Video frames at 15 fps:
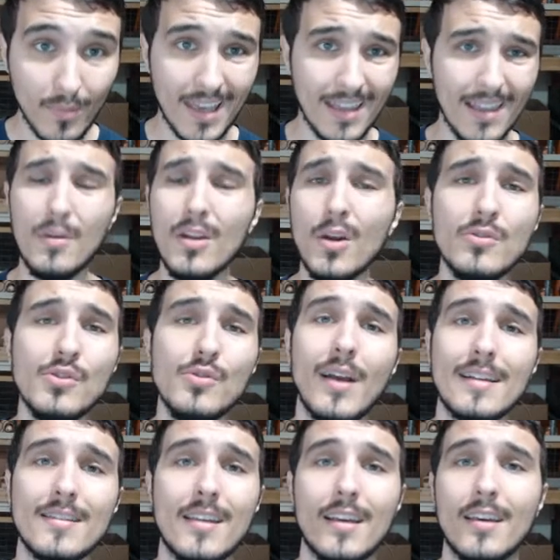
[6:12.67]
And let me know what you
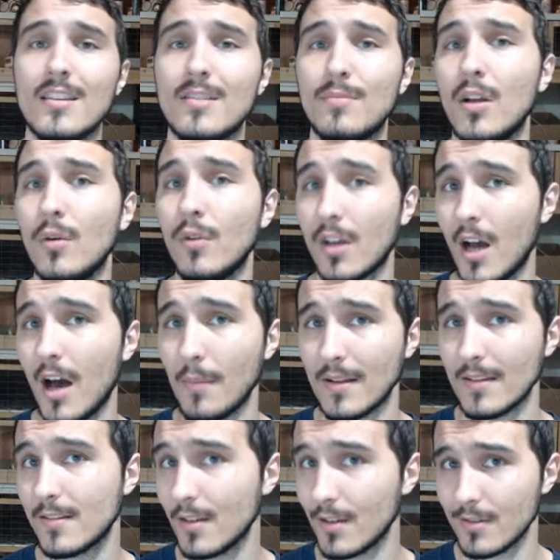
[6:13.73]
guys think of this below in the
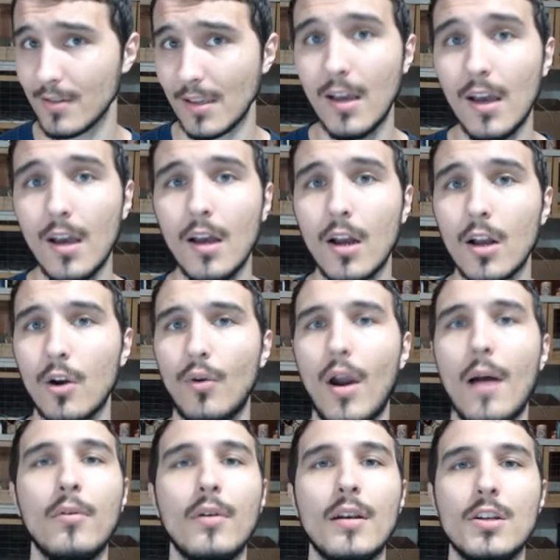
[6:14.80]
comments. Seriously,
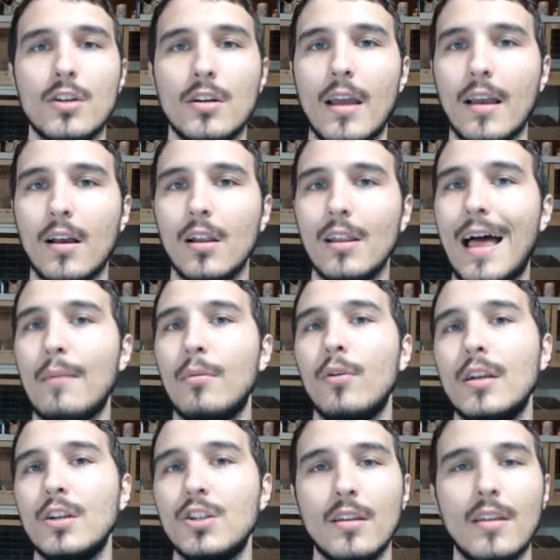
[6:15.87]
corroboration and
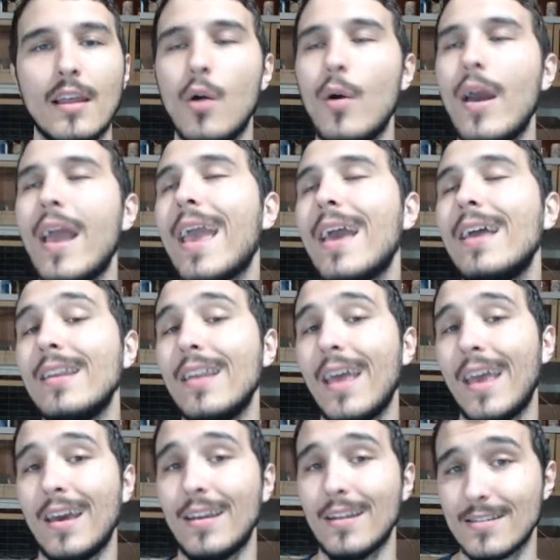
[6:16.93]
collaboration, they go hand in
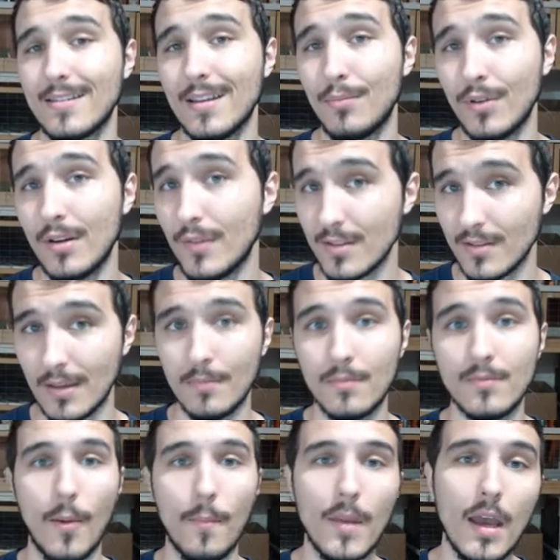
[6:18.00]
hand, as said previously.
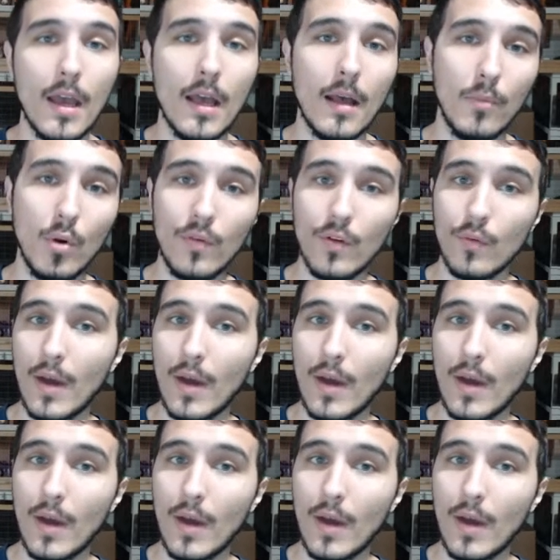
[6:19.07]
So moving